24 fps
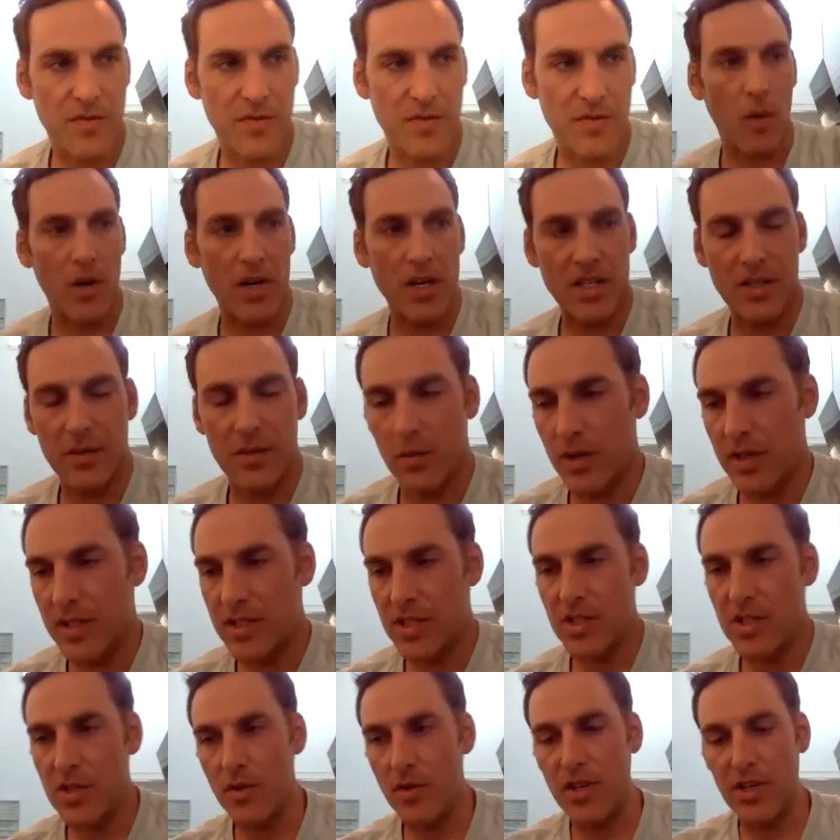figure out what
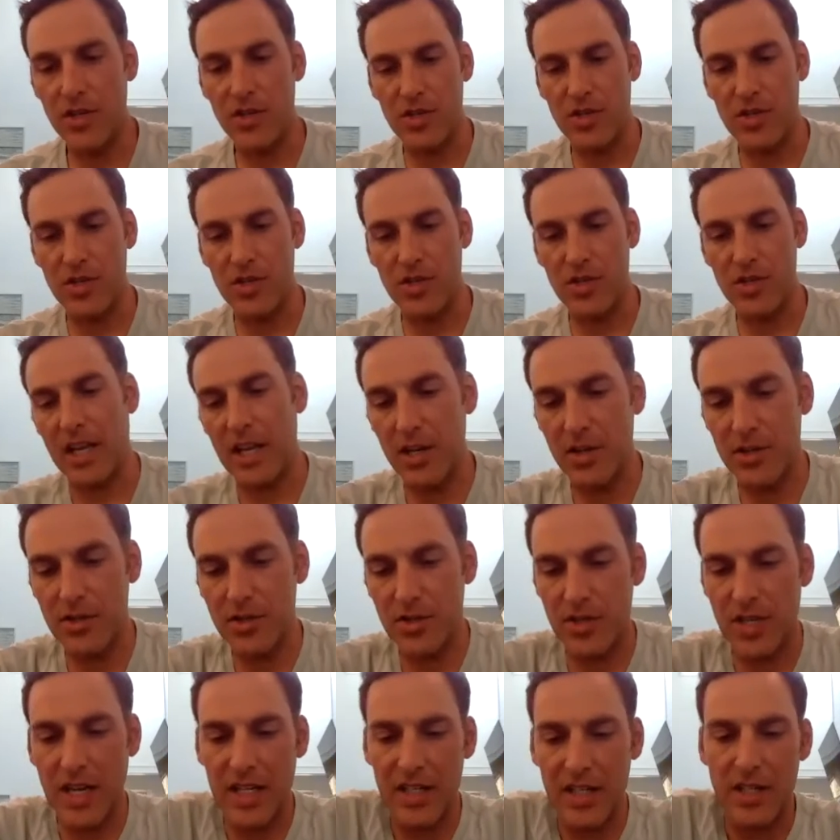to do. They're just saying, here's
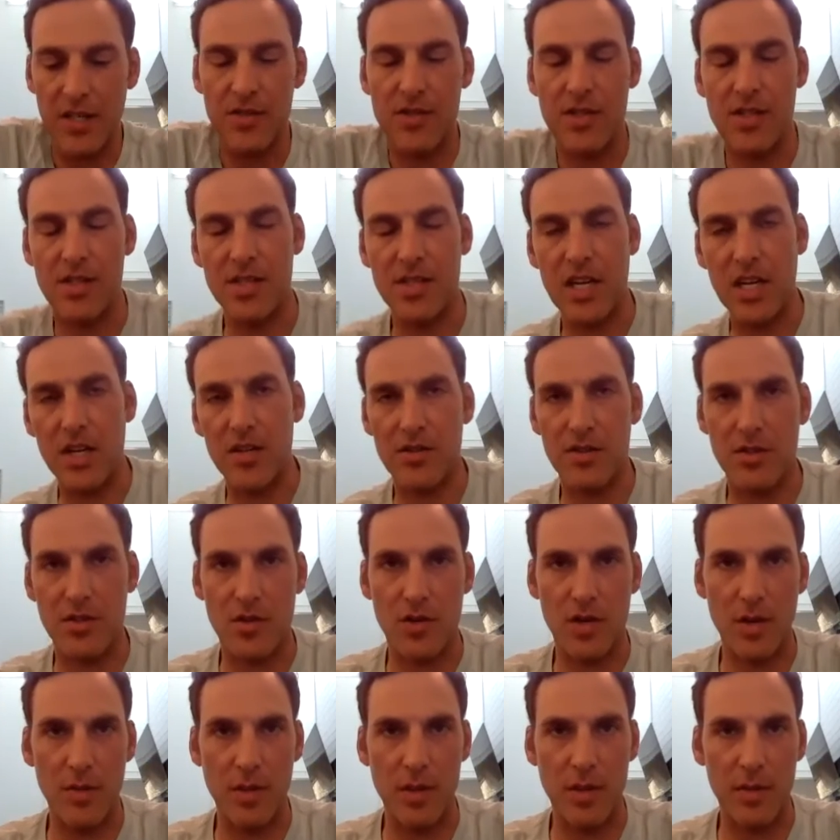your diagnosis, here's the
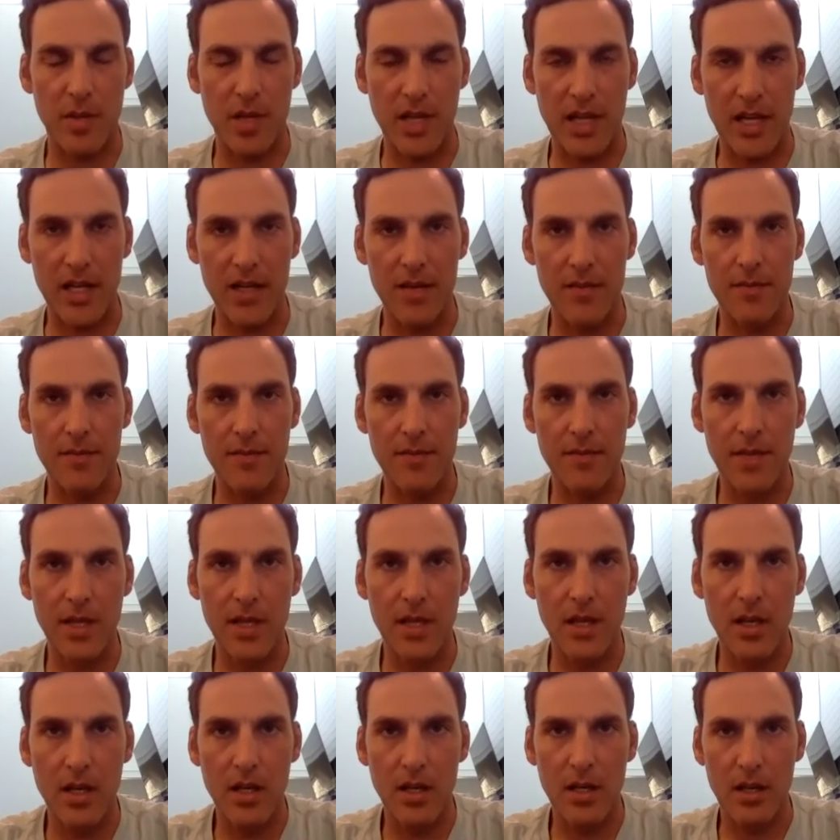treatment plan.
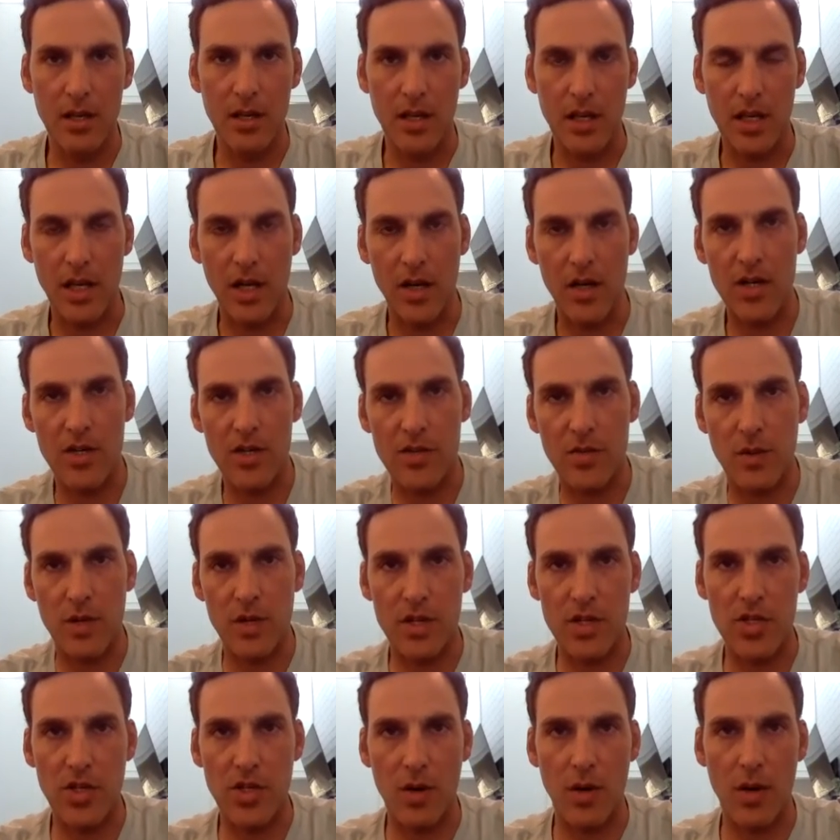Here's when
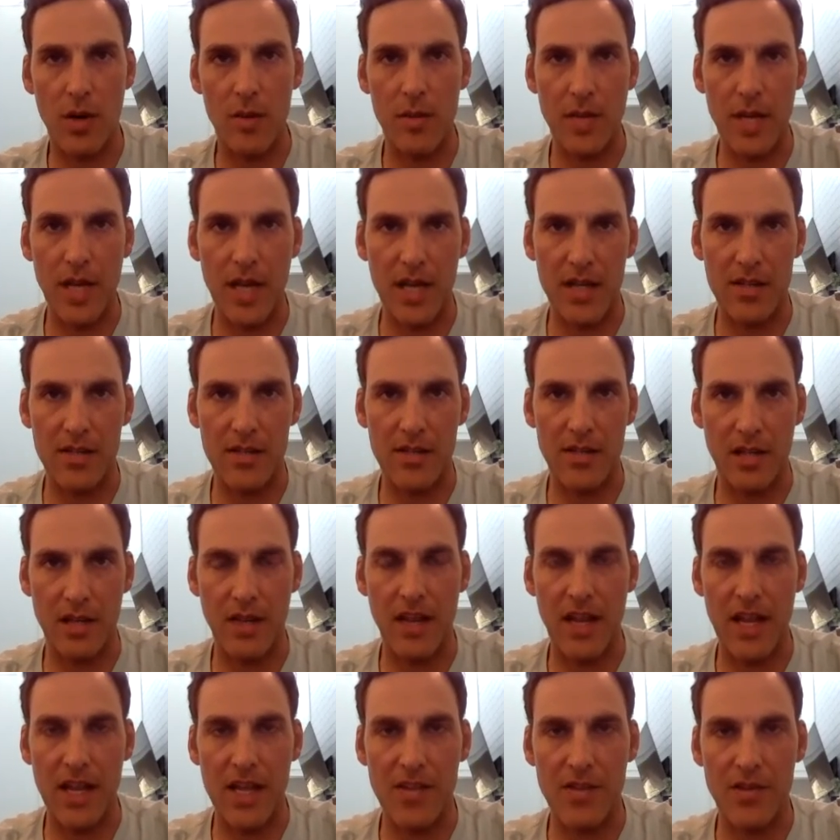to show up next.
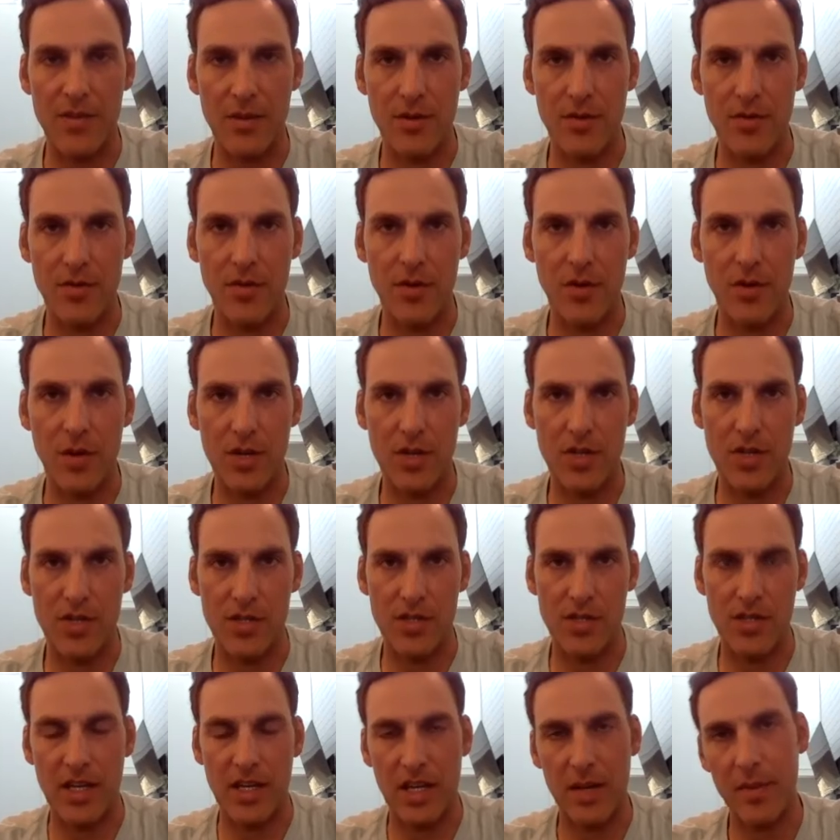And they answer a few
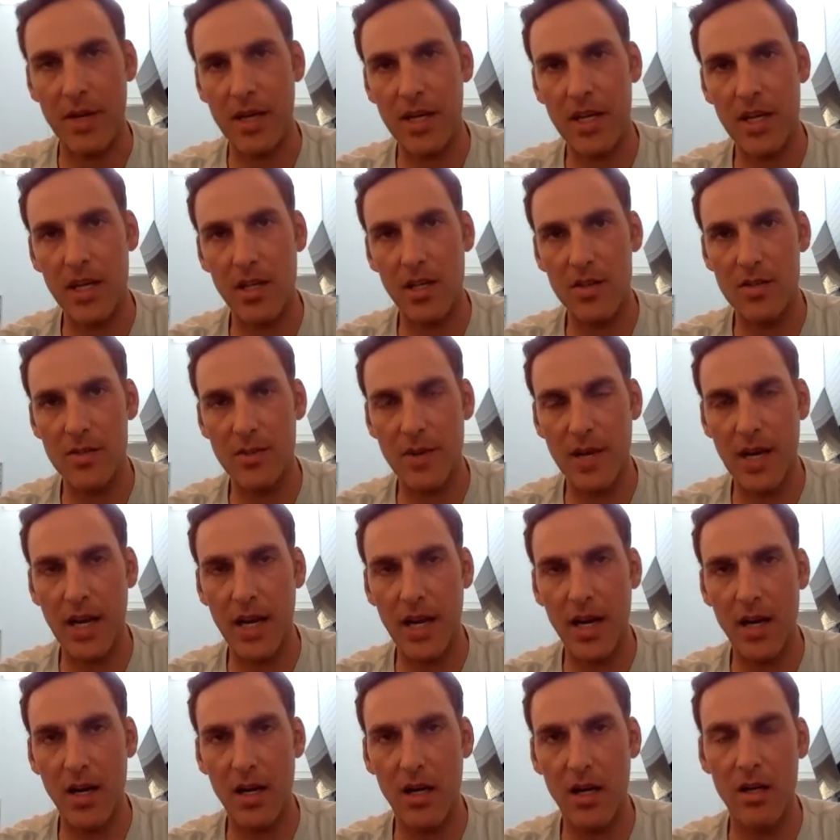questions like, am I going to lose my
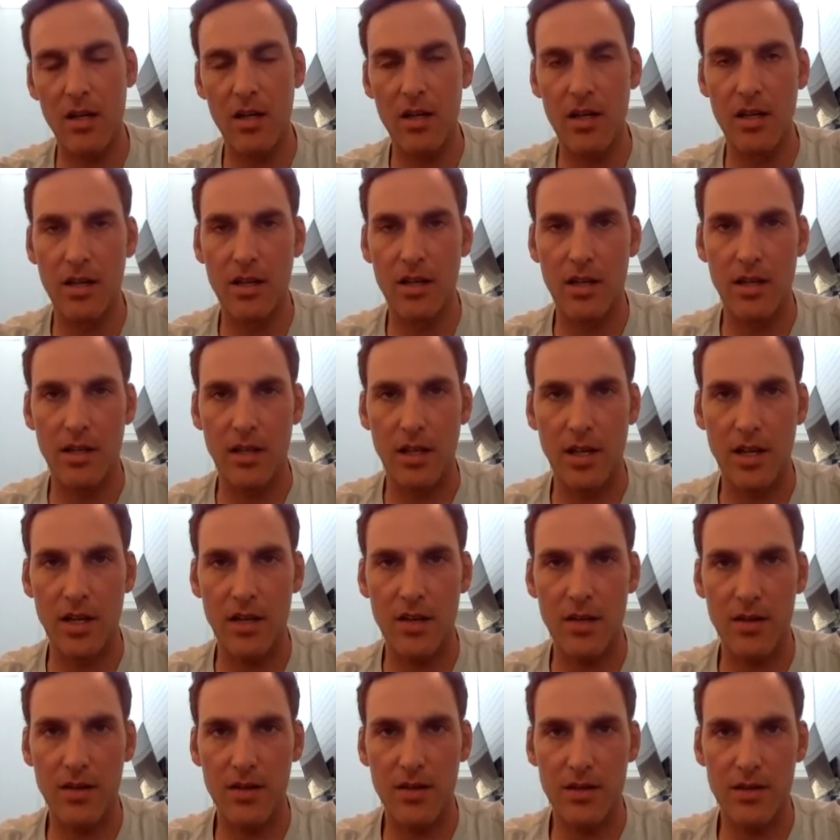hair?
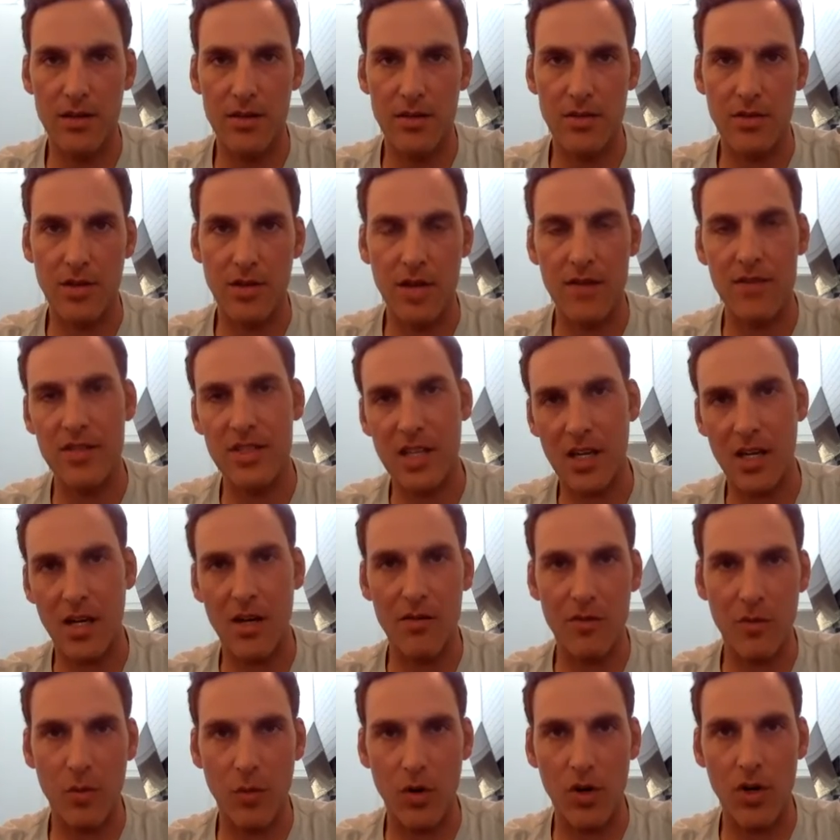Do I have to take
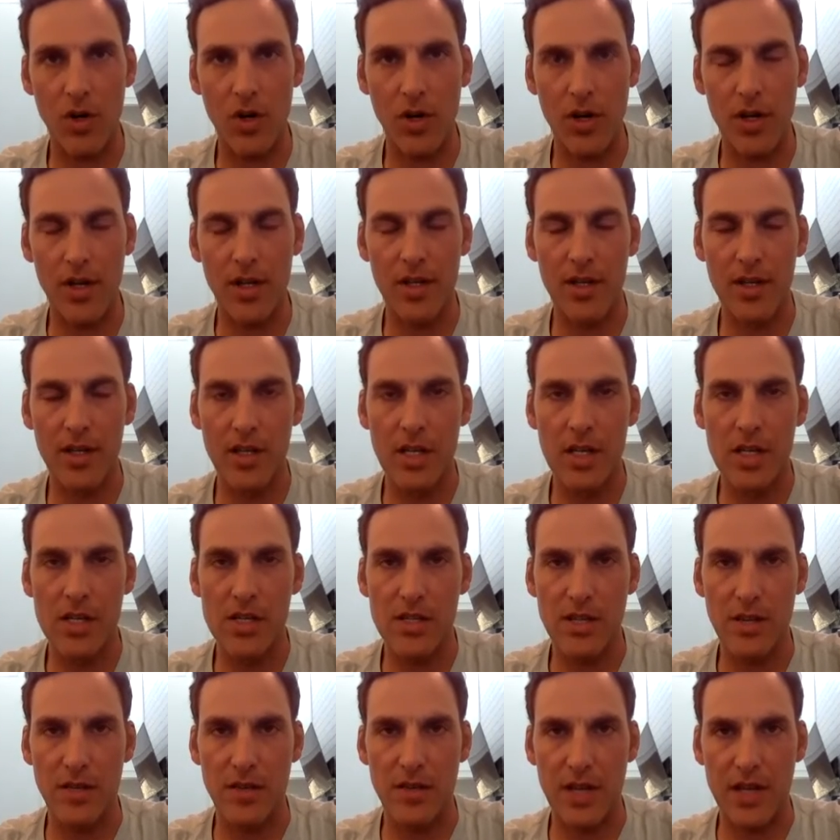off work?
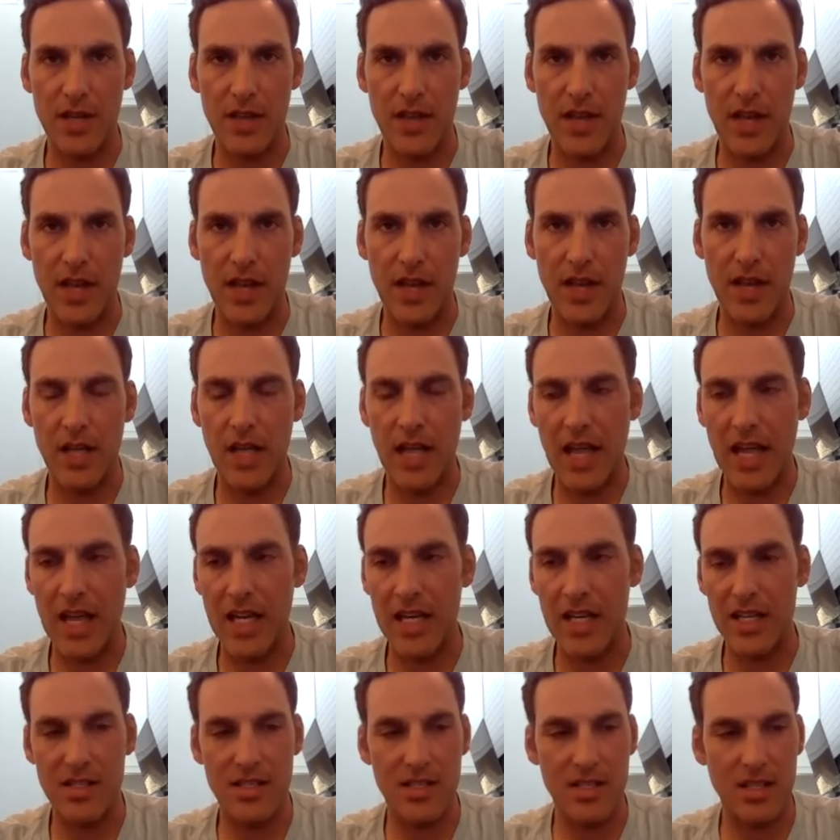Stuff like that.
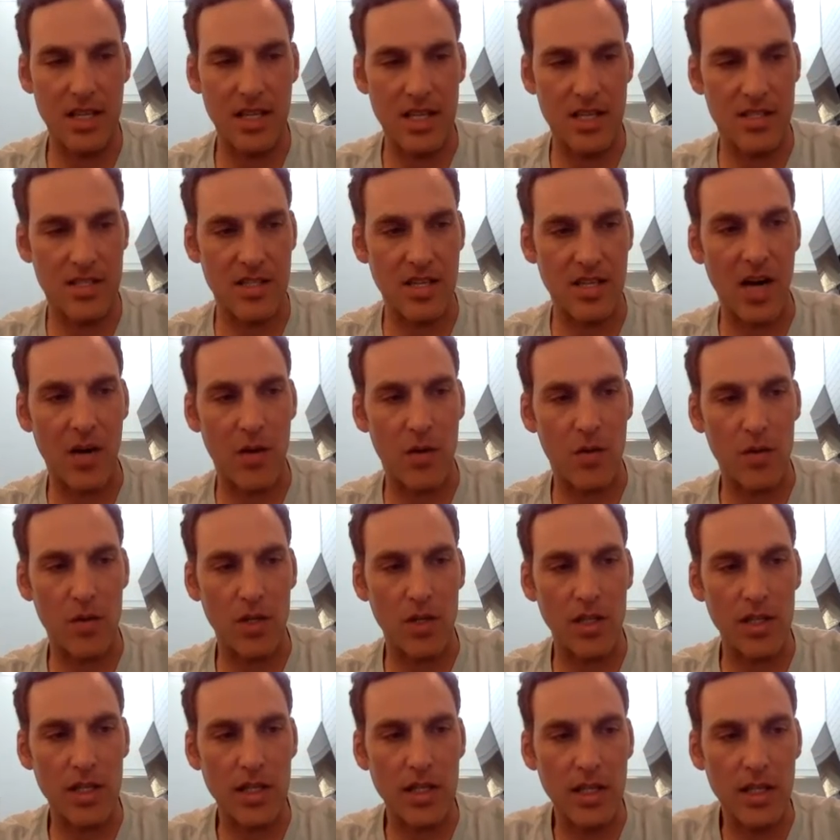And it's not
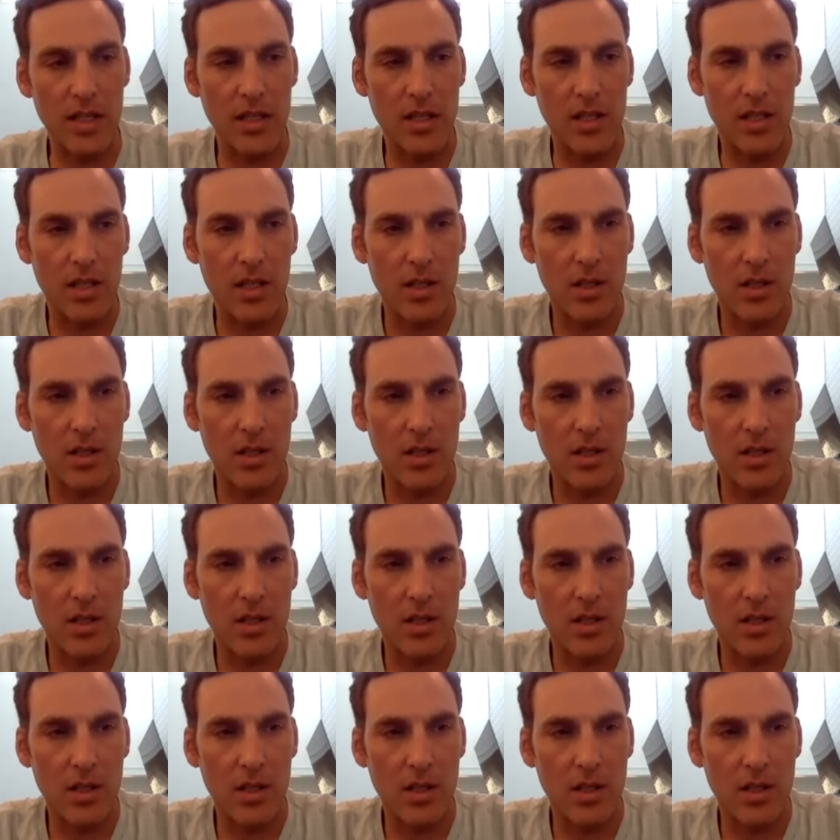really,